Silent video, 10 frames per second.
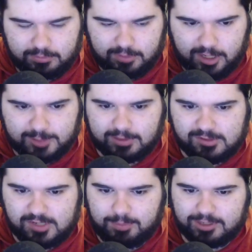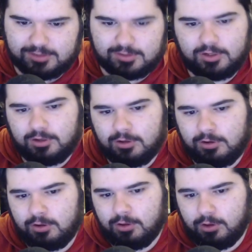Xbox Game Pass,
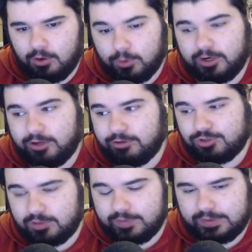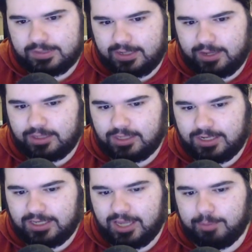or another service like how they
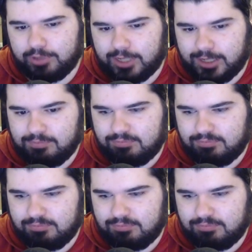did EA Play.